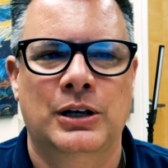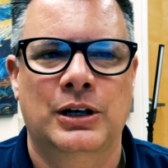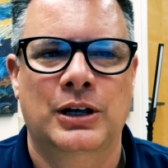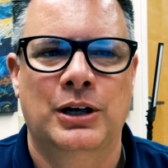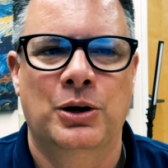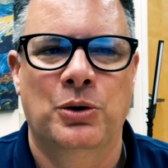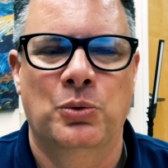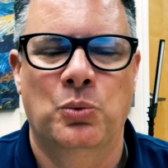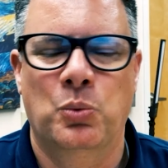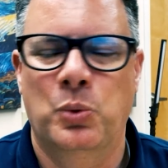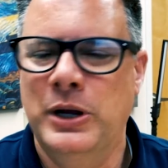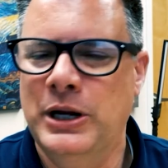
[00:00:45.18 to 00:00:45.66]

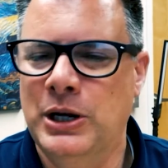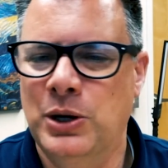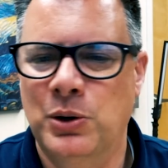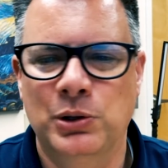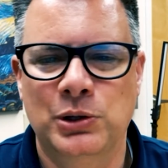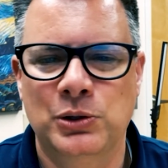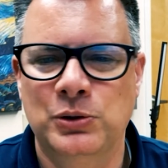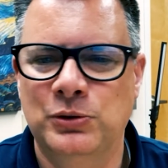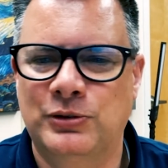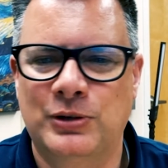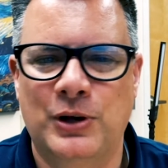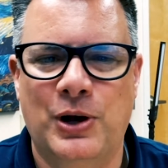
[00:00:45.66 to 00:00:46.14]
we don't
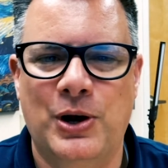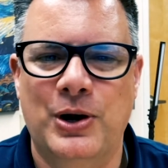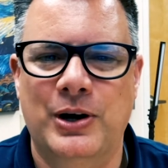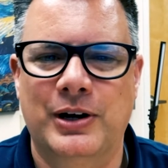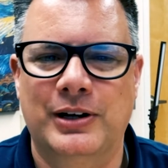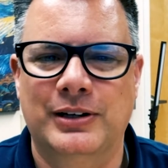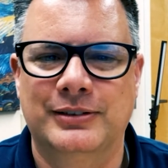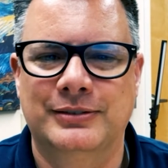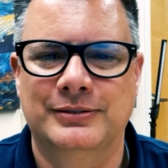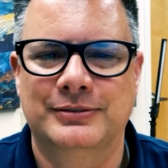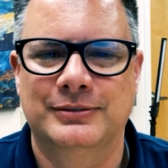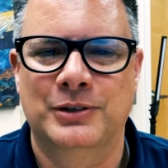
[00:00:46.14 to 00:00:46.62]
lose
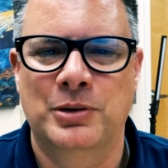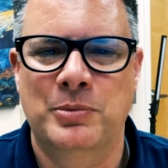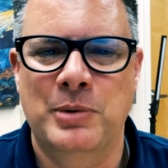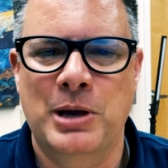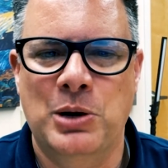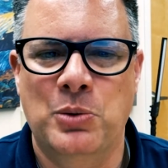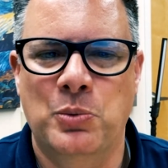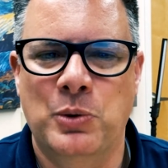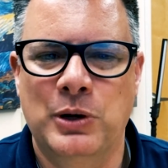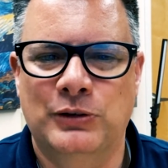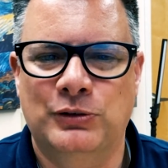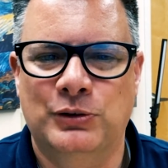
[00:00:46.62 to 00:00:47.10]
heart. No
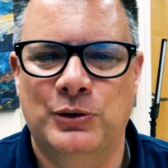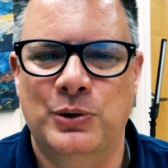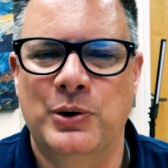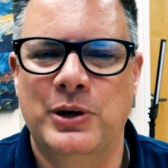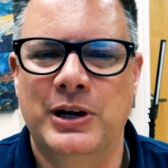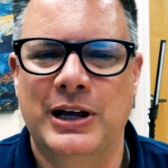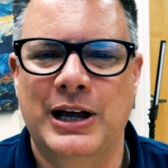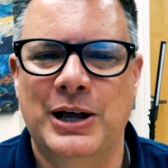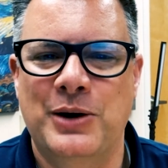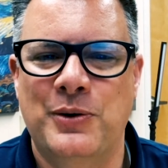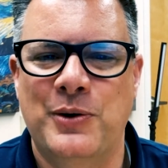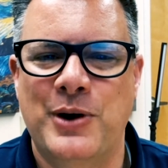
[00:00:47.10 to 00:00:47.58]
matter what's
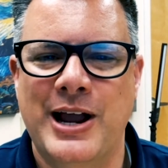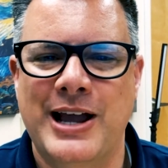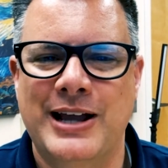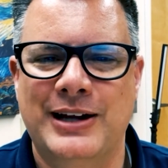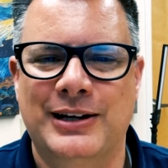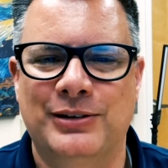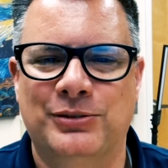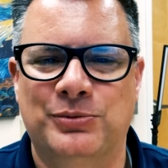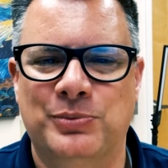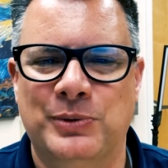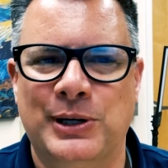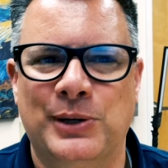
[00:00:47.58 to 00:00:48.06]
going on around
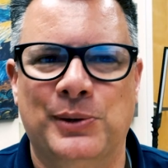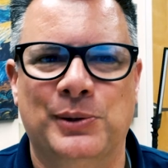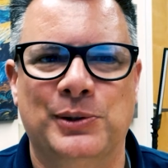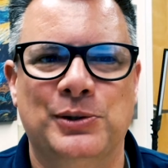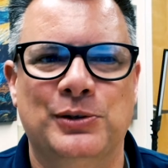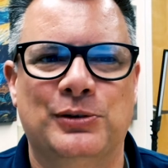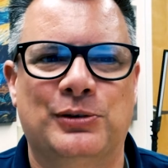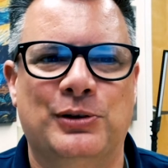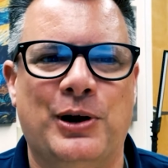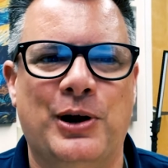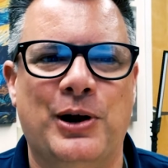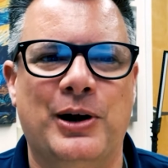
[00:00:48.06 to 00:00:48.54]
us, we don't
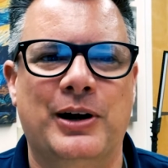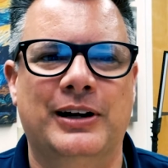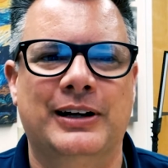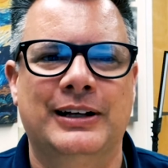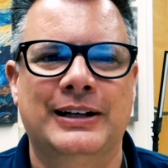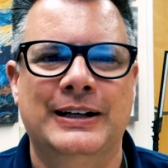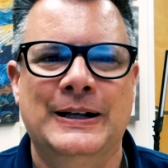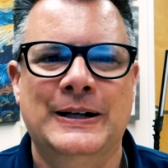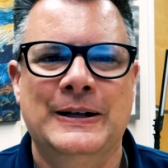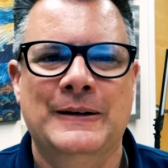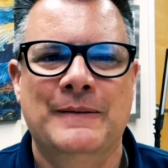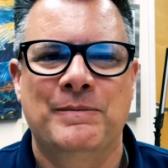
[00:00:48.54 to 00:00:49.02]
lose heart.
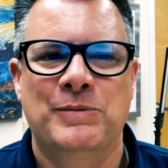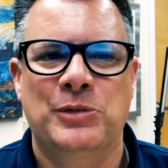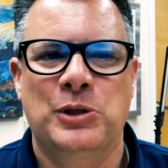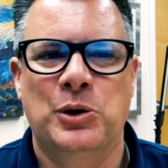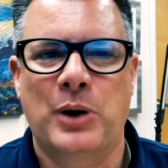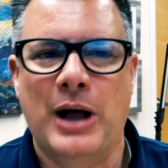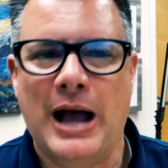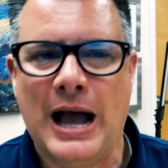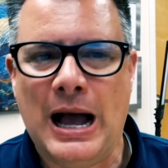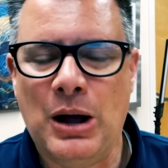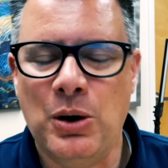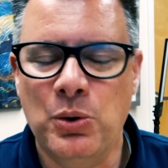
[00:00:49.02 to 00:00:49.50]

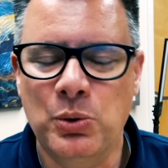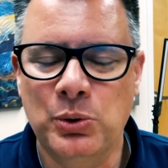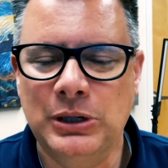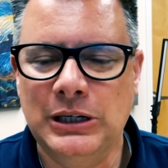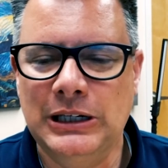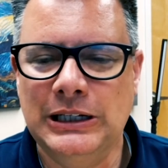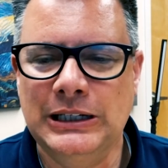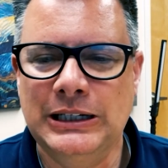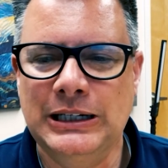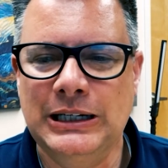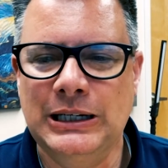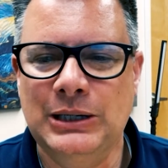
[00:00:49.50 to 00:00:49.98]
Though
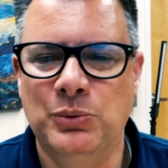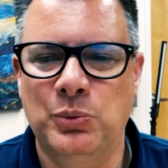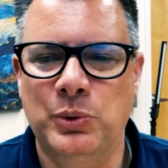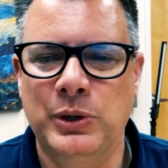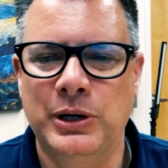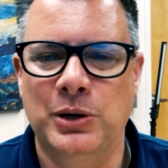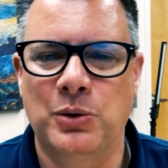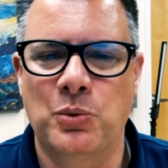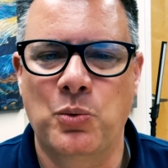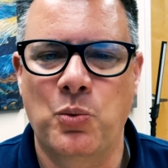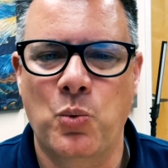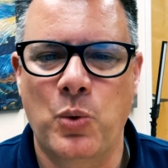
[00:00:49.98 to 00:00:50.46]
outwardly we
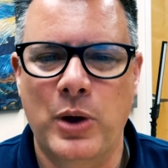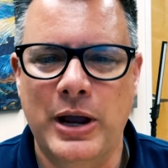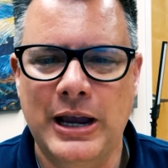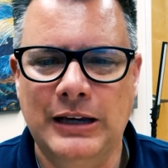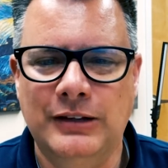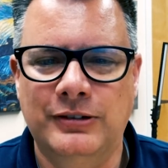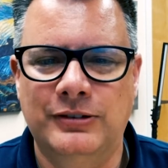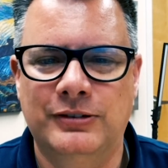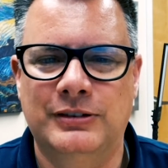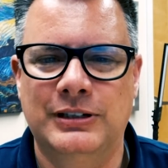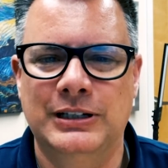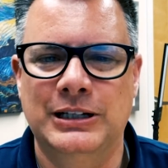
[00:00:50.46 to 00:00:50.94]
are
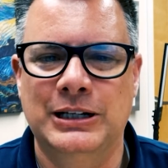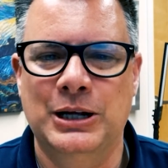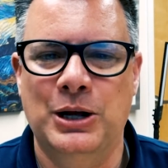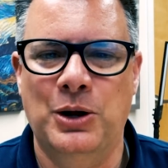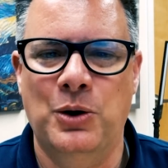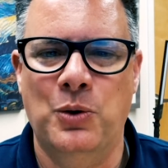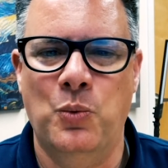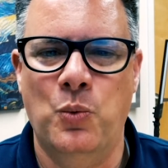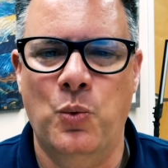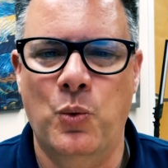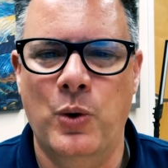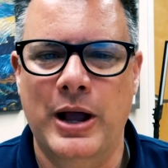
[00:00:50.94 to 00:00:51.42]
wasting
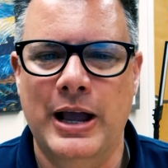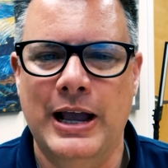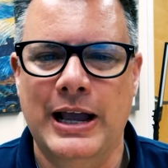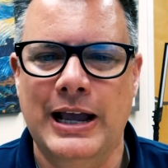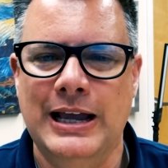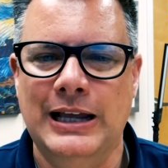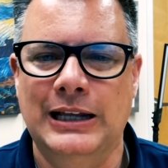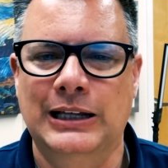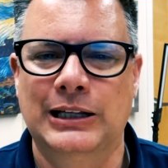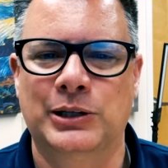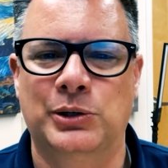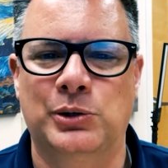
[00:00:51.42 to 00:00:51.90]

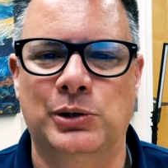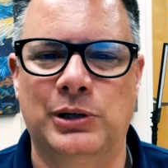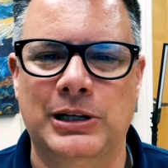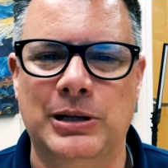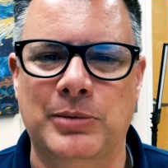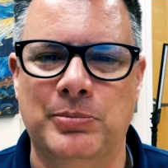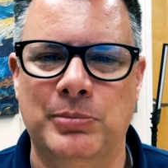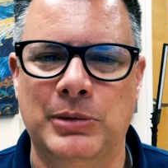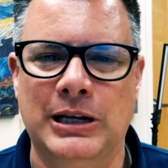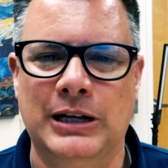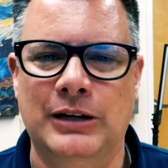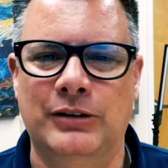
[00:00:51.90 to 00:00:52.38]
away, literally
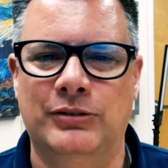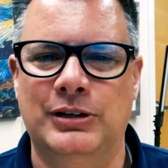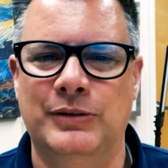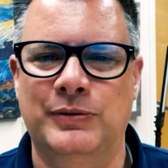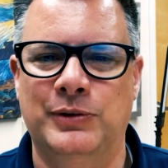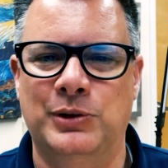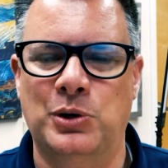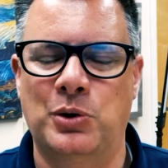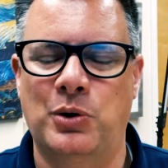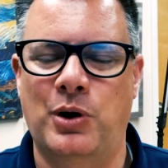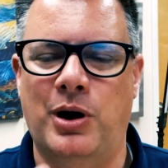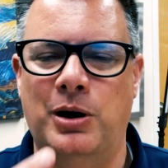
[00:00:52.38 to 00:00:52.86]
it means even
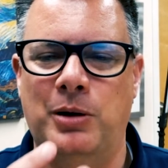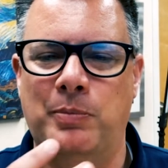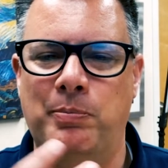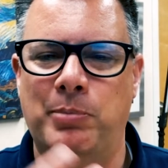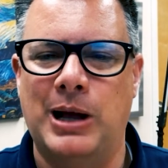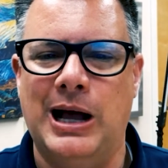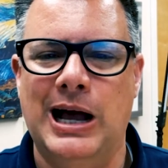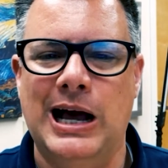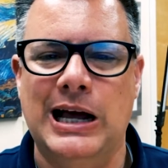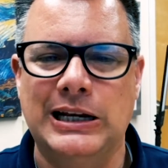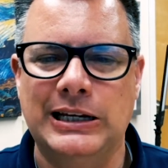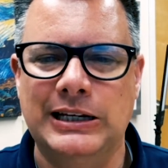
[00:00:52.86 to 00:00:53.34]
though our
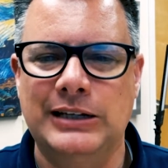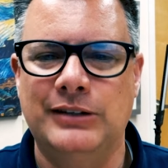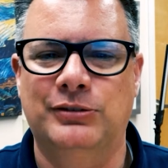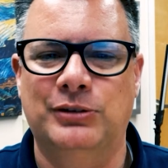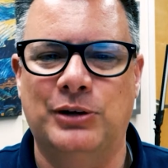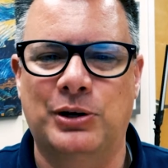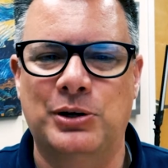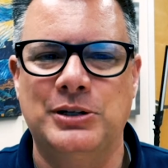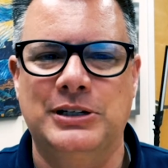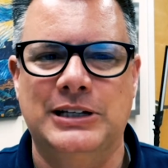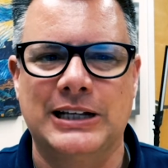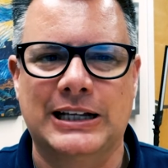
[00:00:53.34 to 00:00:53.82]
bodies
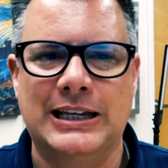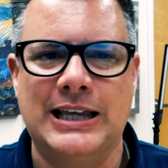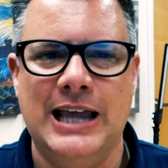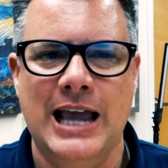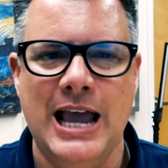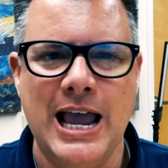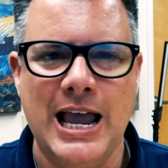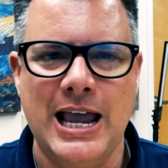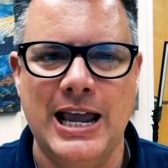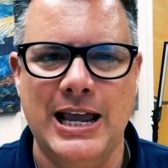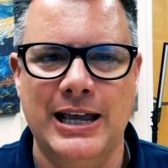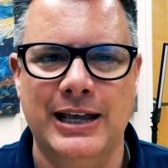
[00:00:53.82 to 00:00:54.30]
are
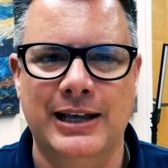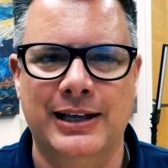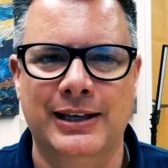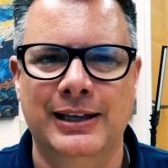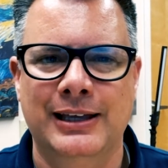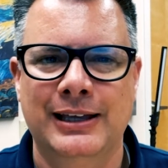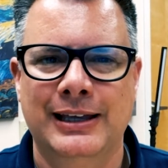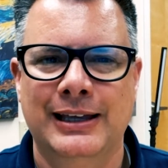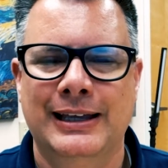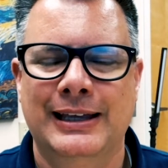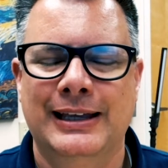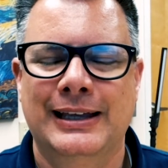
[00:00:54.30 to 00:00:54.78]
decaying,
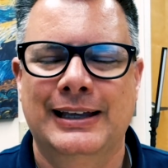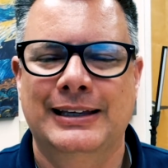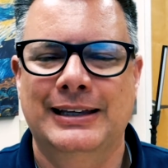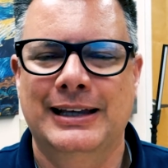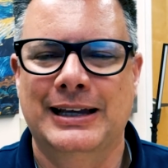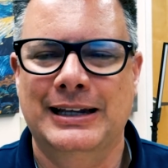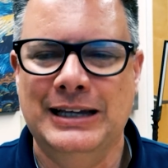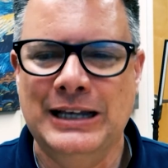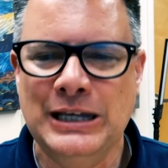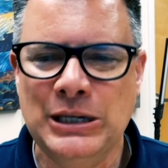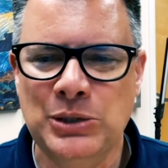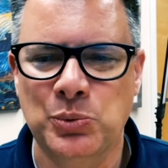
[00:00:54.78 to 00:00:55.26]

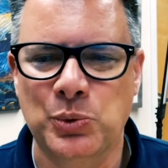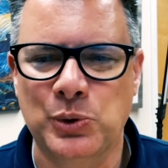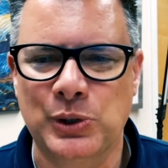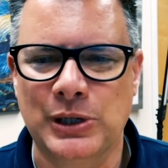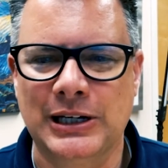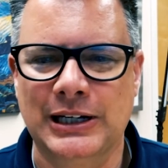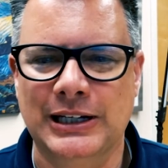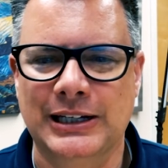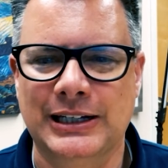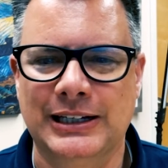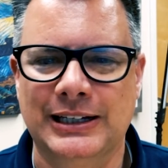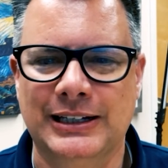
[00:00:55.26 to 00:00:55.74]
yet
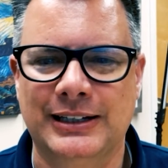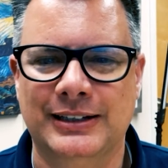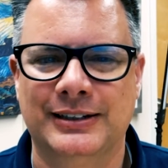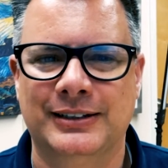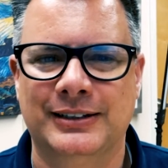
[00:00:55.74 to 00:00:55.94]
inwardly